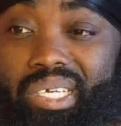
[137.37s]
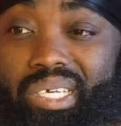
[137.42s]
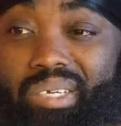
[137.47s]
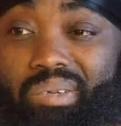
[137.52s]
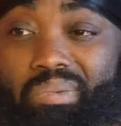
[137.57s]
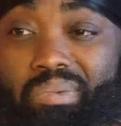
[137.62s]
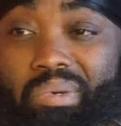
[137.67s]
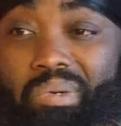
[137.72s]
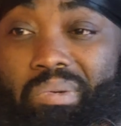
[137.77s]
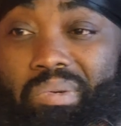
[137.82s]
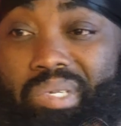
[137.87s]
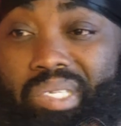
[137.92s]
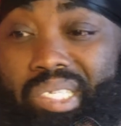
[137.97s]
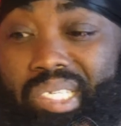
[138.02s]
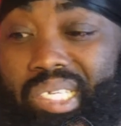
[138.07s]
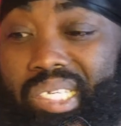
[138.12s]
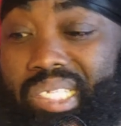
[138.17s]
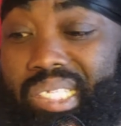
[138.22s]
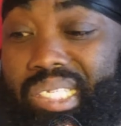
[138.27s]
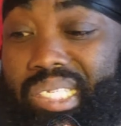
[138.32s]
what was
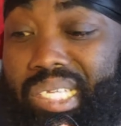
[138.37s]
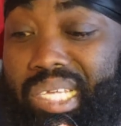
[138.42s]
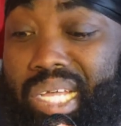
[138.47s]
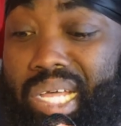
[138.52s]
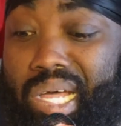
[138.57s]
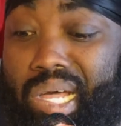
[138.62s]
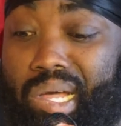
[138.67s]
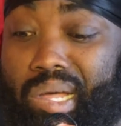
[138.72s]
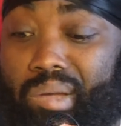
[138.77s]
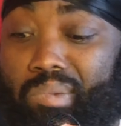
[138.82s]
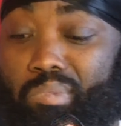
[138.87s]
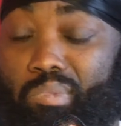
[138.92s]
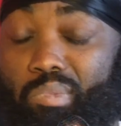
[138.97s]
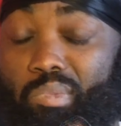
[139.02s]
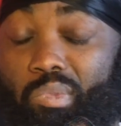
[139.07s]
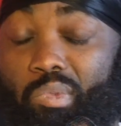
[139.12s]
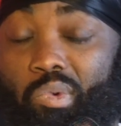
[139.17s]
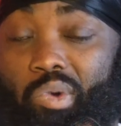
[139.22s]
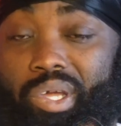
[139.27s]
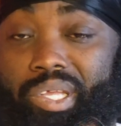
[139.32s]
it,
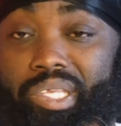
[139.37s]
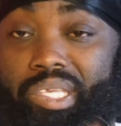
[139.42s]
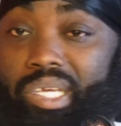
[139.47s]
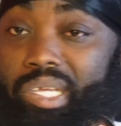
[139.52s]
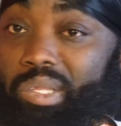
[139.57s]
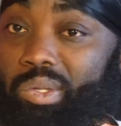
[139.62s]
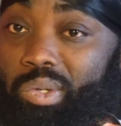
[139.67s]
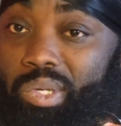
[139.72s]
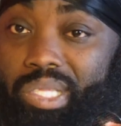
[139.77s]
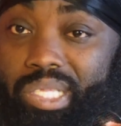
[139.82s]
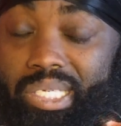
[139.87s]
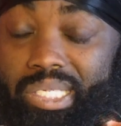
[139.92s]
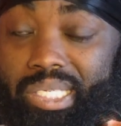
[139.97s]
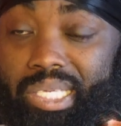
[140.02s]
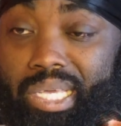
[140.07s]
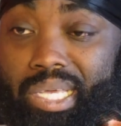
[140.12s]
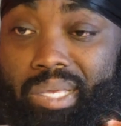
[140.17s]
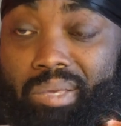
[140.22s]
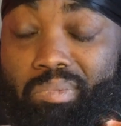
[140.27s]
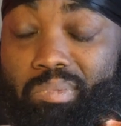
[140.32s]
1 yellow in this
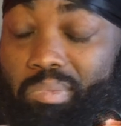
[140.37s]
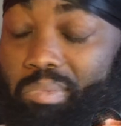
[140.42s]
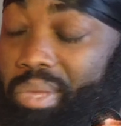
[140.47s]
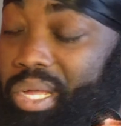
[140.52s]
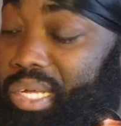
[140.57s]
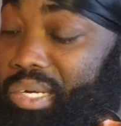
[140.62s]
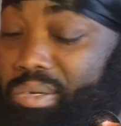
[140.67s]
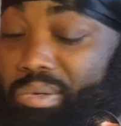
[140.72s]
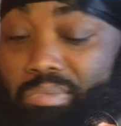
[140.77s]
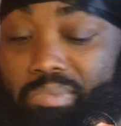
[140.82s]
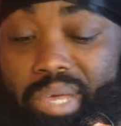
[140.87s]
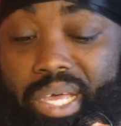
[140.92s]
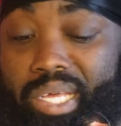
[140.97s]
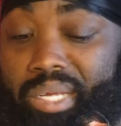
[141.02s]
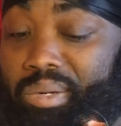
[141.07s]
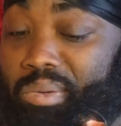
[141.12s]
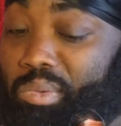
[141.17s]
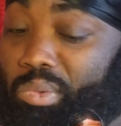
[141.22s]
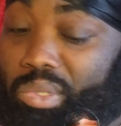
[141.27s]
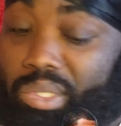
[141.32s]
game. Man, oh
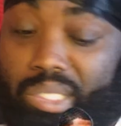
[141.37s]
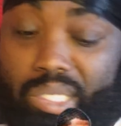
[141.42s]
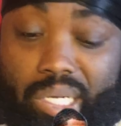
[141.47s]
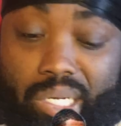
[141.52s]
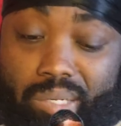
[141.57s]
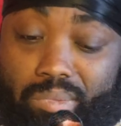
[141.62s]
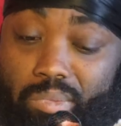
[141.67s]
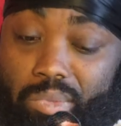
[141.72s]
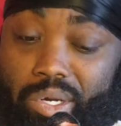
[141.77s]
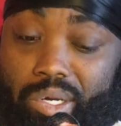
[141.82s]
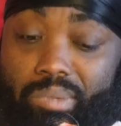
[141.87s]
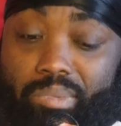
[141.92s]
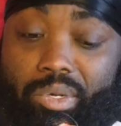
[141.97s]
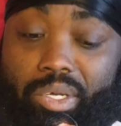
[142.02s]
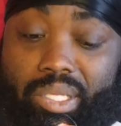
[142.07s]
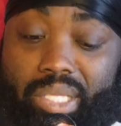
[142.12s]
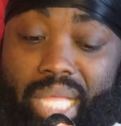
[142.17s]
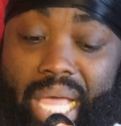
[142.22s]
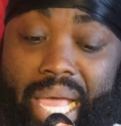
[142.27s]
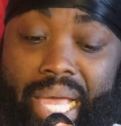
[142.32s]
man, we'll talk more
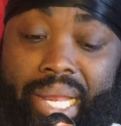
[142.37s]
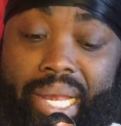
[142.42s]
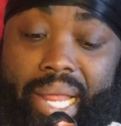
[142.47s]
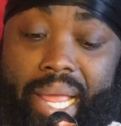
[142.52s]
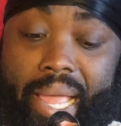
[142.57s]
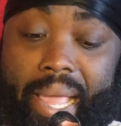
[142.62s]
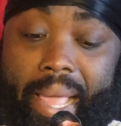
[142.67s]
about that.